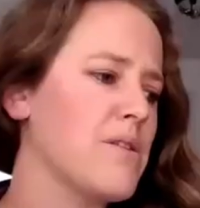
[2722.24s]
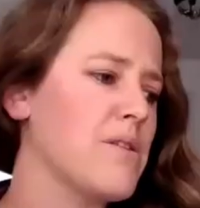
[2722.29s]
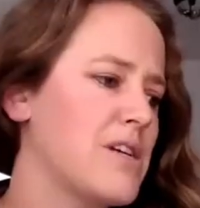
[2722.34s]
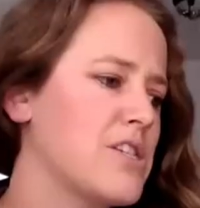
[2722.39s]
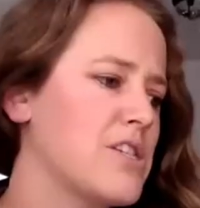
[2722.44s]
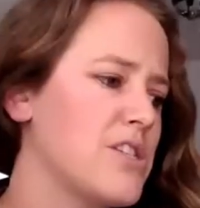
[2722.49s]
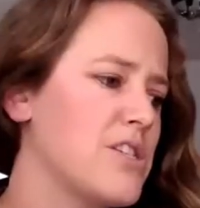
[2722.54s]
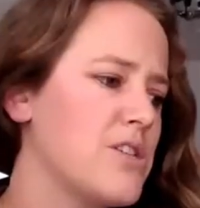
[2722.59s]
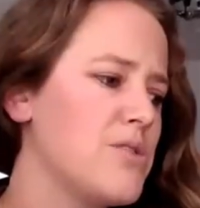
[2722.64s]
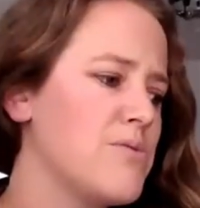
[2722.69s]
the
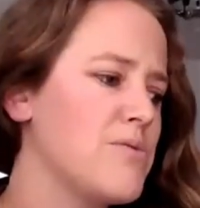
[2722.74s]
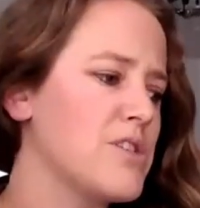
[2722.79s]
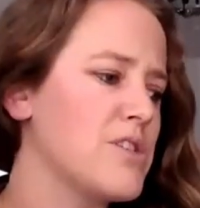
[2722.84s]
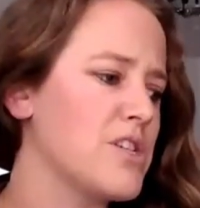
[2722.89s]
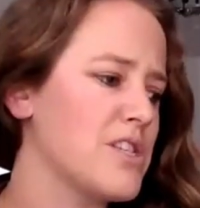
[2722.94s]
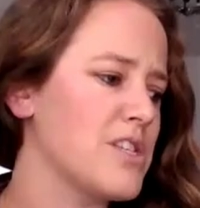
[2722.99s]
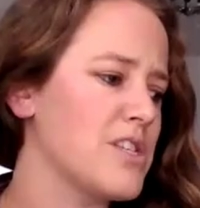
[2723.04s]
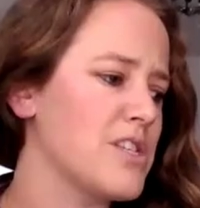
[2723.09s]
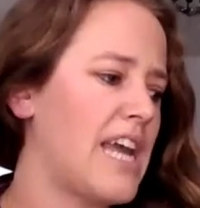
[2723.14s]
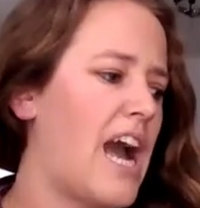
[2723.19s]
questions too was
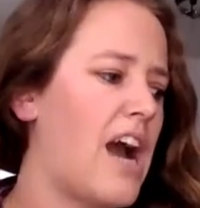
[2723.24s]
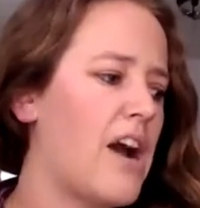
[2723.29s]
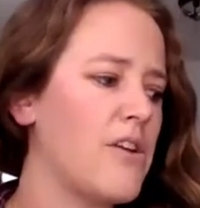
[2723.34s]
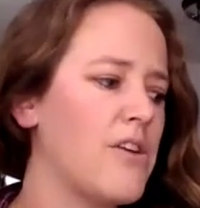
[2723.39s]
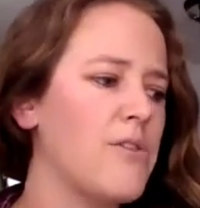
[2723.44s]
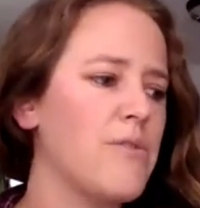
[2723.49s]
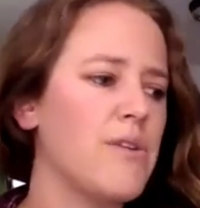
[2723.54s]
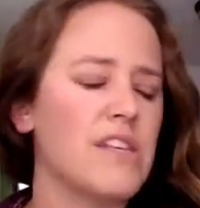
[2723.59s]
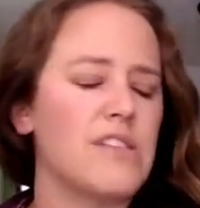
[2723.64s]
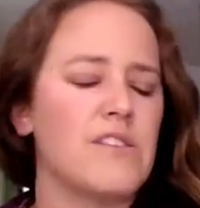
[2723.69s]
just like, how
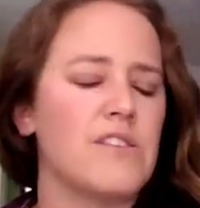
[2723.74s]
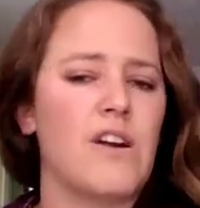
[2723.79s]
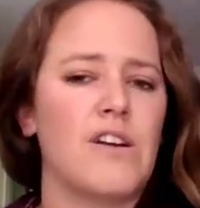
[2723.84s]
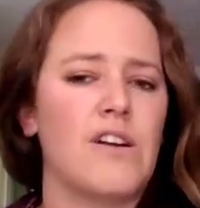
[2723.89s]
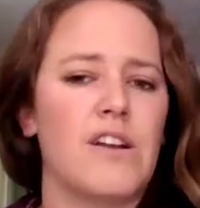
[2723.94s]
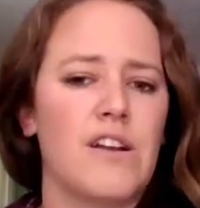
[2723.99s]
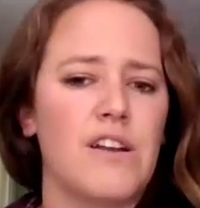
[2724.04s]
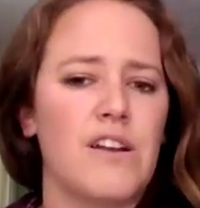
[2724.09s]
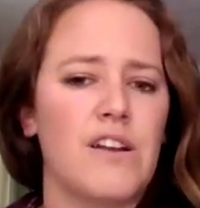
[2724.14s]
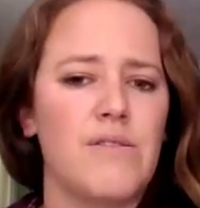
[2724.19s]
do you get
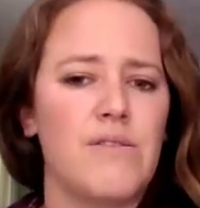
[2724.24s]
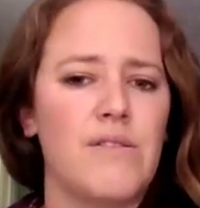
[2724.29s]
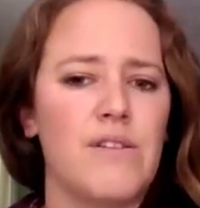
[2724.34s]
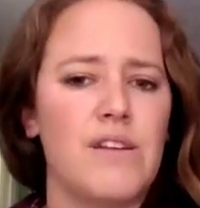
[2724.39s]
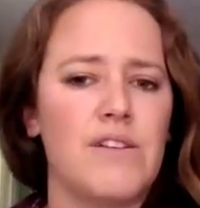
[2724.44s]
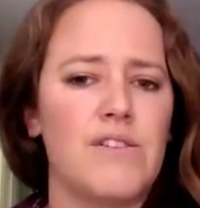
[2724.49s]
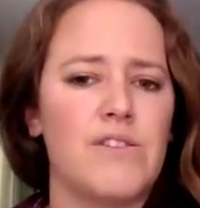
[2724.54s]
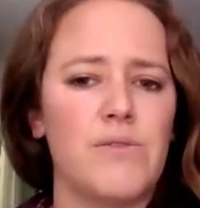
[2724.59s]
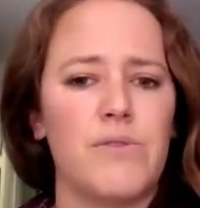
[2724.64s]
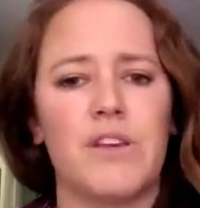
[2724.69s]
started
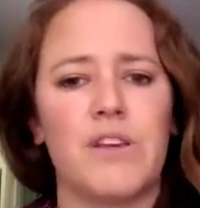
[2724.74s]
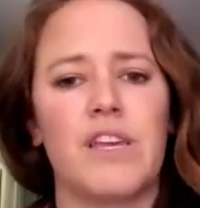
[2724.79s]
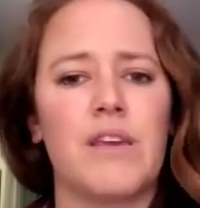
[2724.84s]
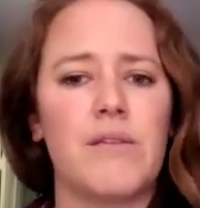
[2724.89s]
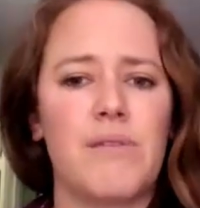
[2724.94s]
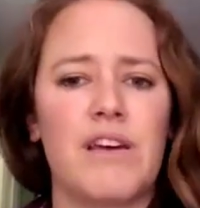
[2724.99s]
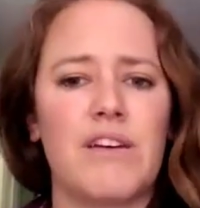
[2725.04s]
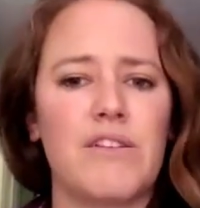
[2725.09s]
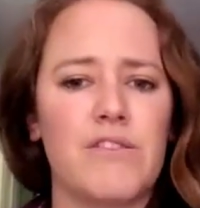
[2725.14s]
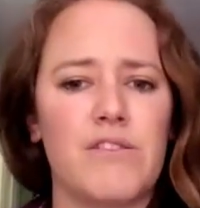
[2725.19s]
doing
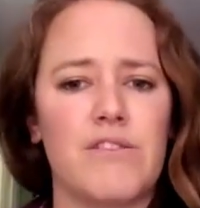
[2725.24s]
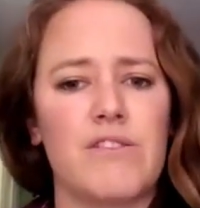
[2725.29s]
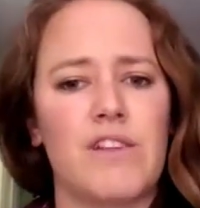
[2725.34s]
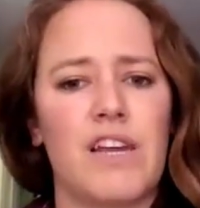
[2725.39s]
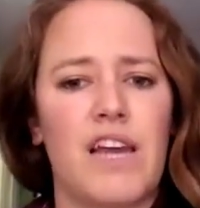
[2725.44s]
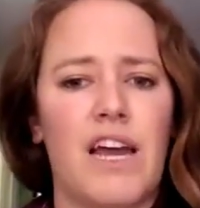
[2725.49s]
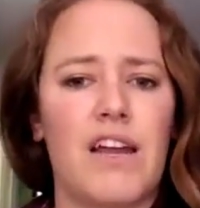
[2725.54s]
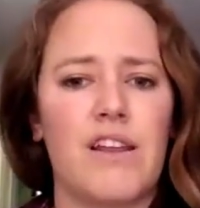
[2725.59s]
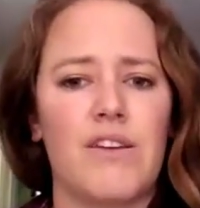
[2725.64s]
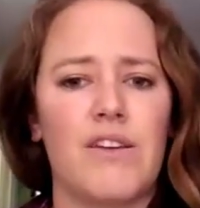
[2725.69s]
emails, or
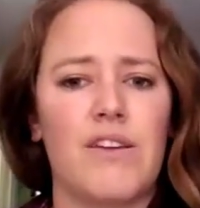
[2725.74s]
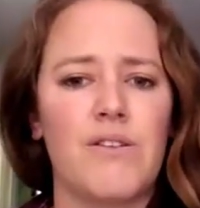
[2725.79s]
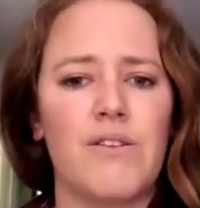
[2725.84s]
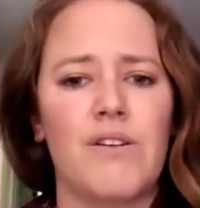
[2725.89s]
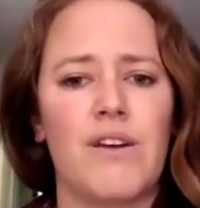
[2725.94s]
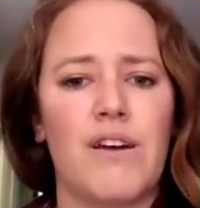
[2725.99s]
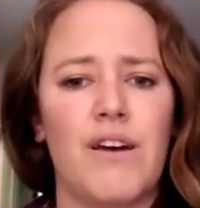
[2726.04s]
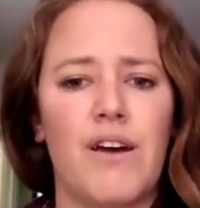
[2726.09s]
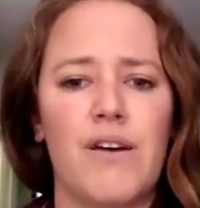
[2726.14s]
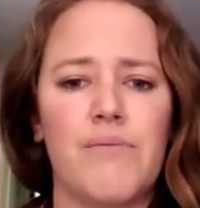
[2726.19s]
like how do you,
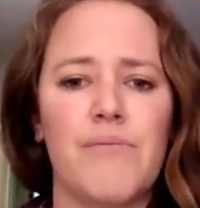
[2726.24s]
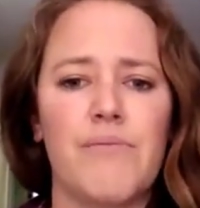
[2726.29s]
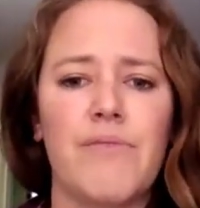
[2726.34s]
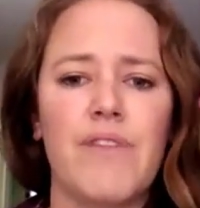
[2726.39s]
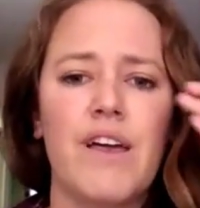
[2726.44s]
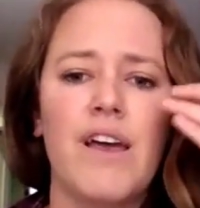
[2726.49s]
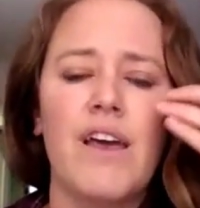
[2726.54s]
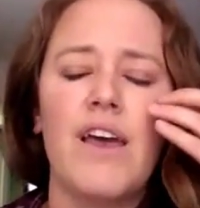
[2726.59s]
um,